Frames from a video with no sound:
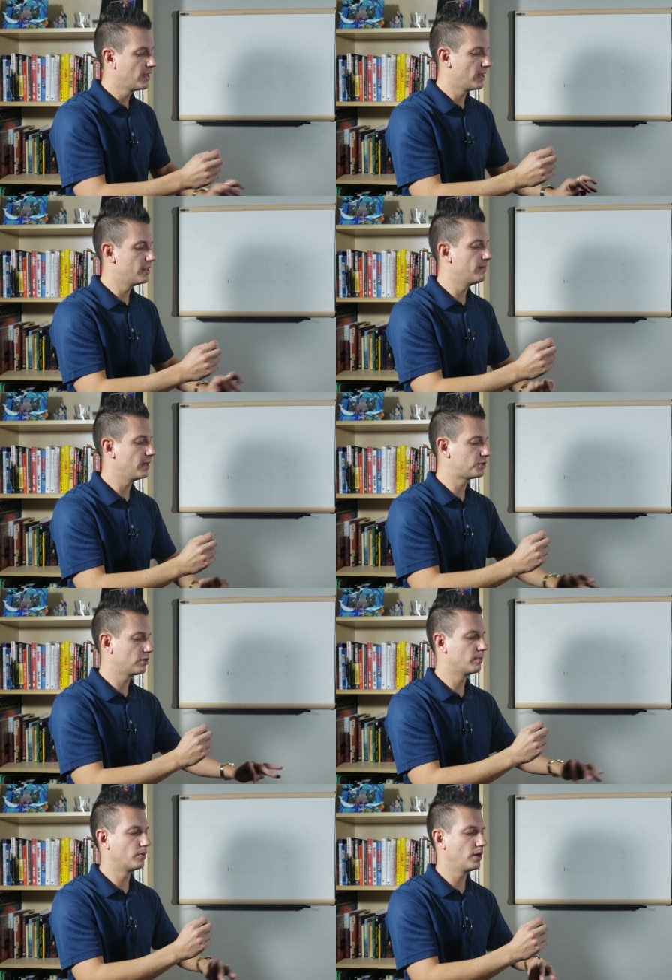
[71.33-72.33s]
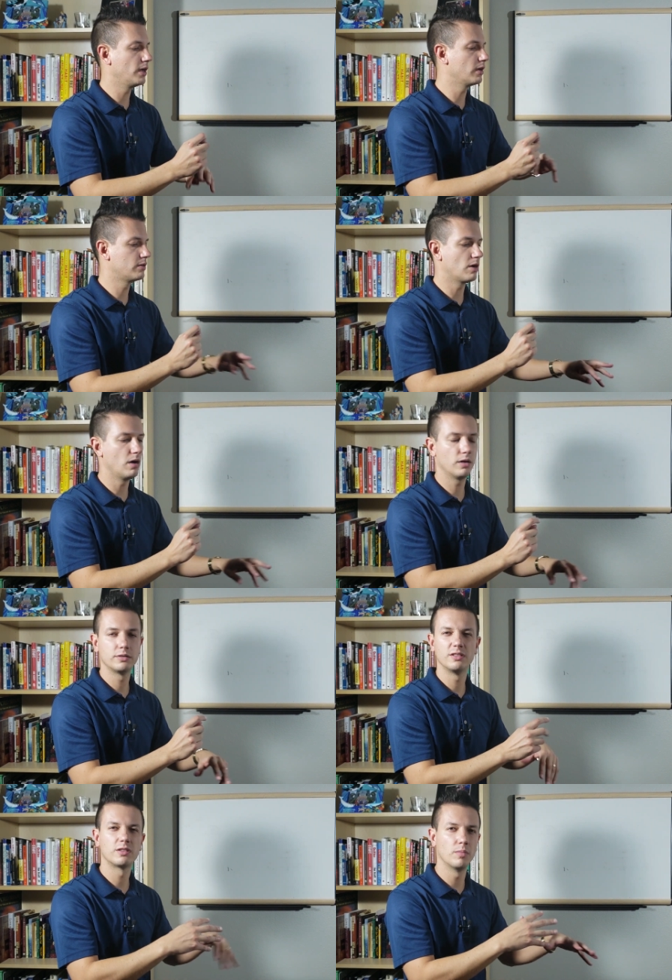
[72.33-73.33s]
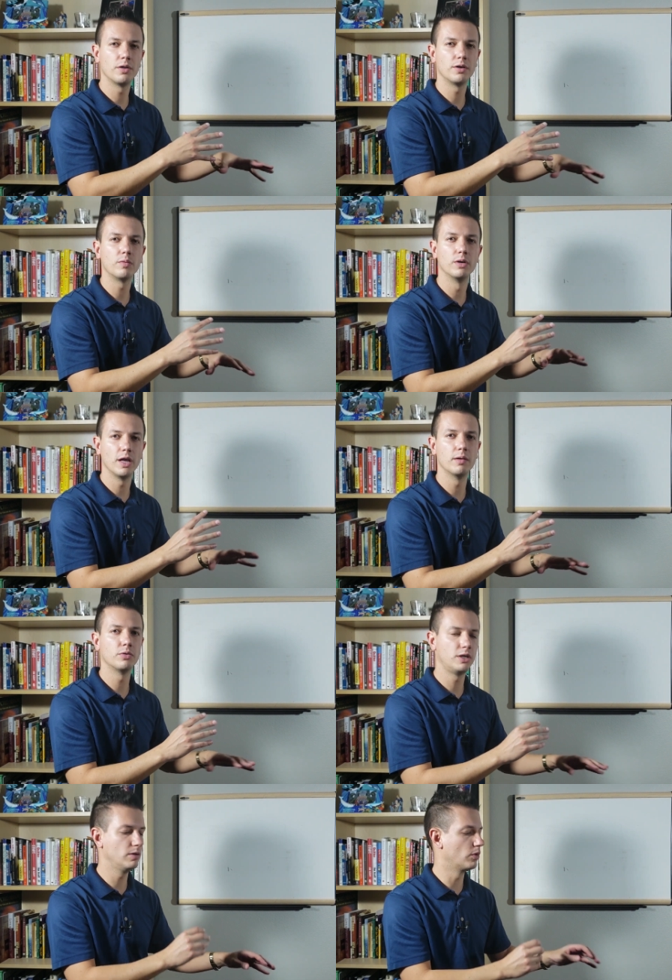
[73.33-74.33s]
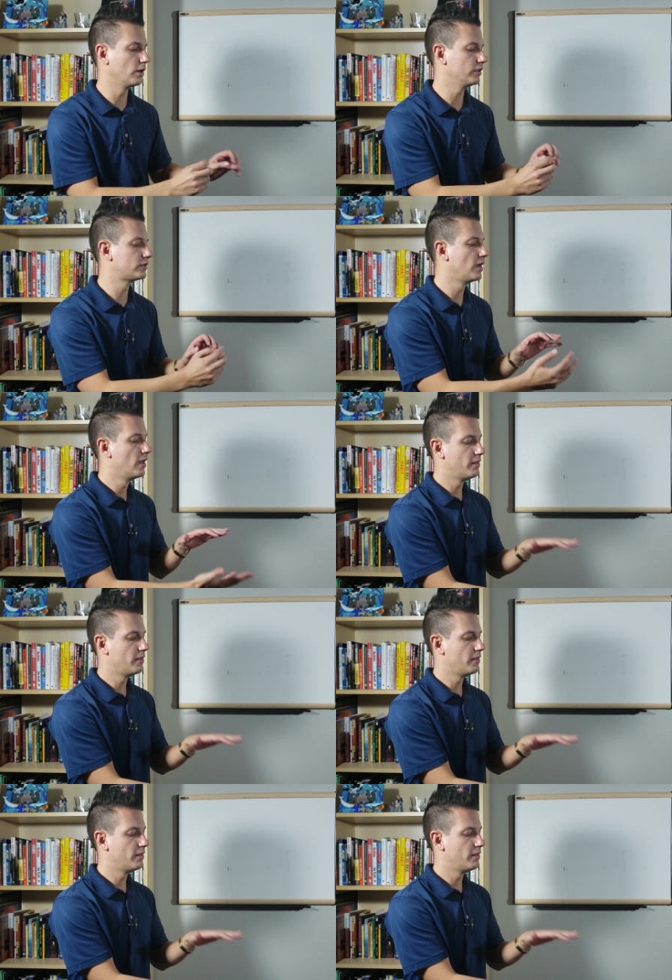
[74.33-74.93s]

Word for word: and then make sure you're putting dogs and some other relatable keywords